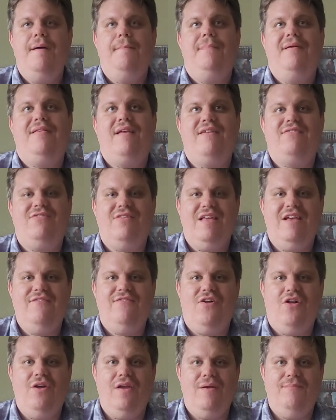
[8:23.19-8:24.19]
potentially a
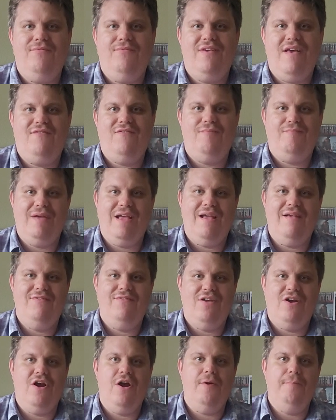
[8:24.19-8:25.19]
Volume 7, because
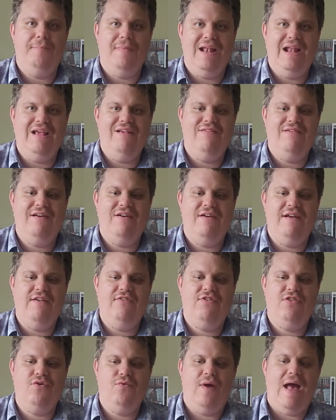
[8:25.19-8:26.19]
there are
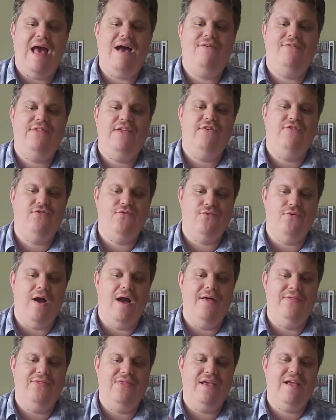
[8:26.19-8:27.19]
mini-series throughout this
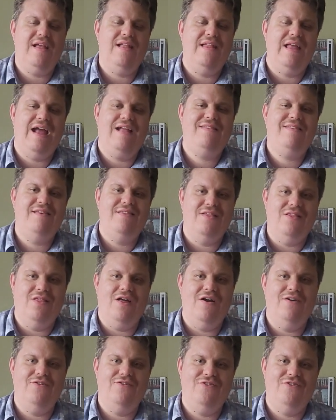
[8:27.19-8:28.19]
run that connect to the
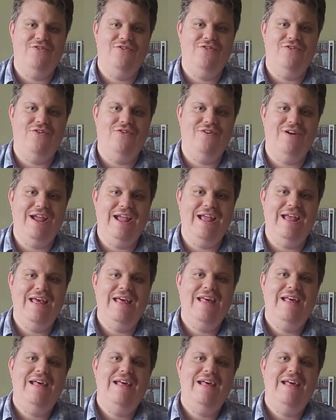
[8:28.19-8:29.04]
larger story.